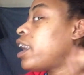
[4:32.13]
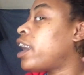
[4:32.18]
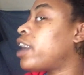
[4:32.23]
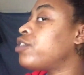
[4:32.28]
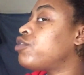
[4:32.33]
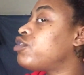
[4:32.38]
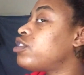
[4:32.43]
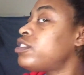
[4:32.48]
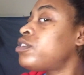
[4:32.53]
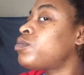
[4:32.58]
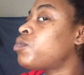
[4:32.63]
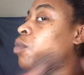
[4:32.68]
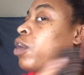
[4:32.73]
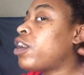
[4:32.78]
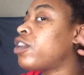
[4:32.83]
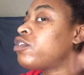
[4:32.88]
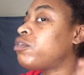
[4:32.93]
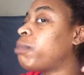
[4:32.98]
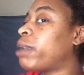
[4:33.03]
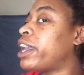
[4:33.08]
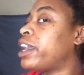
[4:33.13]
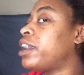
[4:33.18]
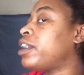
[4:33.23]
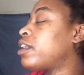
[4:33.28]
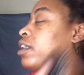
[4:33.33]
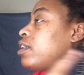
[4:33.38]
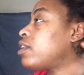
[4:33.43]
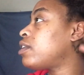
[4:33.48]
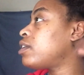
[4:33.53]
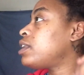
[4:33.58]
I just washed my
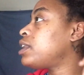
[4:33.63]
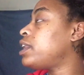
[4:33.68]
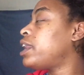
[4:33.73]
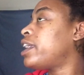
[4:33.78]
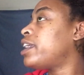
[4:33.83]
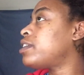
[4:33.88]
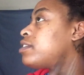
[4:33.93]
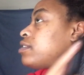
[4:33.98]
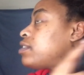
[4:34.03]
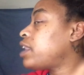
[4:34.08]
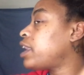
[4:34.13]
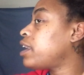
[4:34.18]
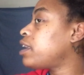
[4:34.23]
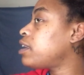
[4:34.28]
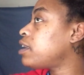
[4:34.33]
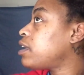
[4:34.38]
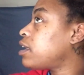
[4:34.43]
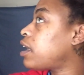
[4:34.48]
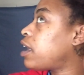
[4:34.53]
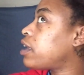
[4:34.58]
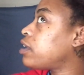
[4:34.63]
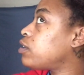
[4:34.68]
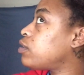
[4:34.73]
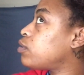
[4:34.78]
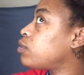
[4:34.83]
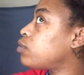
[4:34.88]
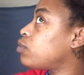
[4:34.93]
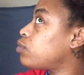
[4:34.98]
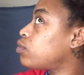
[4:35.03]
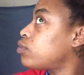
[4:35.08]
hair last night. I
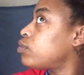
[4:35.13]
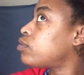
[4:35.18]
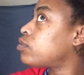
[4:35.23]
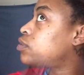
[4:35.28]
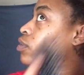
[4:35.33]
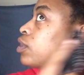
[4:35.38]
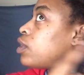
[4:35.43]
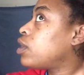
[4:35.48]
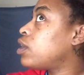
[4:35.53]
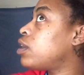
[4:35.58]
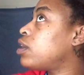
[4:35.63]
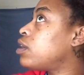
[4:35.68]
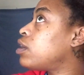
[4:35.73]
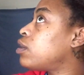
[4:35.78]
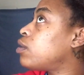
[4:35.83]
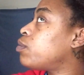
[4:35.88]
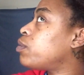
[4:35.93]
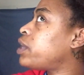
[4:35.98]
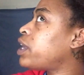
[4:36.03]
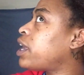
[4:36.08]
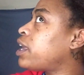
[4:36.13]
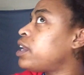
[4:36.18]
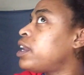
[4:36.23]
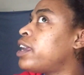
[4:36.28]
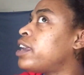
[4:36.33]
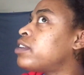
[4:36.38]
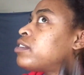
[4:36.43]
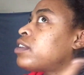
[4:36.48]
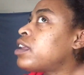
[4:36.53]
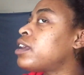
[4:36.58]
used, well, not
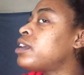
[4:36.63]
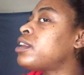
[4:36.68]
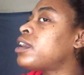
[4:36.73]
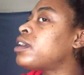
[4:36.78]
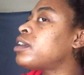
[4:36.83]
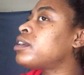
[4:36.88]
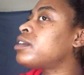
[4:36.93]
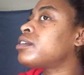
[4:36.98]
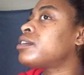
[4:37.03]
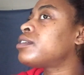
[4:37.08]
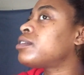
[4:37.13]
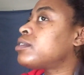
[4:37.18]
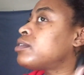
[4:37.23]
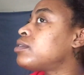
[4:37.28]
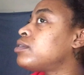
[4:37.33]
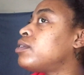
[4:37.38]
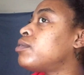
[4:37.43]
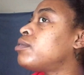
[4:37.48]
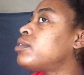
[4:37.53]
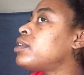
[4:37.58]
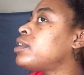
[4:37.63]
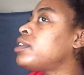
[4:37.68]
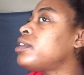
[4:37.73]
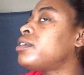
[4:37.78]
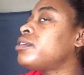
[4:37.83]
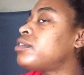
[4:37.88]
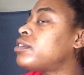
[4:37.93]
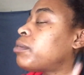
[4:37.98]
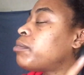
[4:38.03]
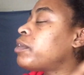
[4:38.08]
last night, like
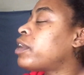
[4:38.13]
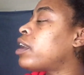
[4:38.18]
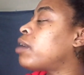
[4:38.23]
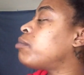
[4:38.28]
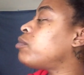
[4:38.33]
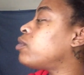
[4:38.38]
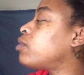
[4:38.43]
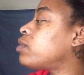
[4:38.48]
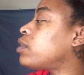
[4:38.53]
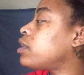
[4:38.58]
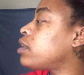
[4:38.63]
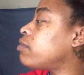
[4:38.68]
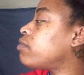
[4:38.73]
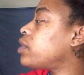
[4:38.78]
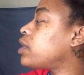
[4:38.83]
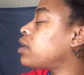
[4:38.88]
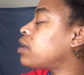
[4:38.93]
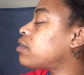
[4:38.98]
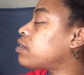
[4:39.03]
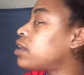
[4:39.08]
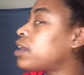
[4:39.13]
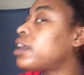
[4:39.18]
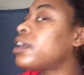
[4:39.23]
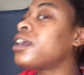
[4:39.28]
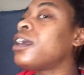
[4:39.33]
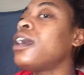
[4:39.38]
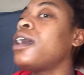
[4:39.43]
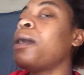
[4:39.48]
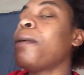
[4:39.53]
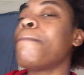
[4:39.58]
sometime during the evening yesterday.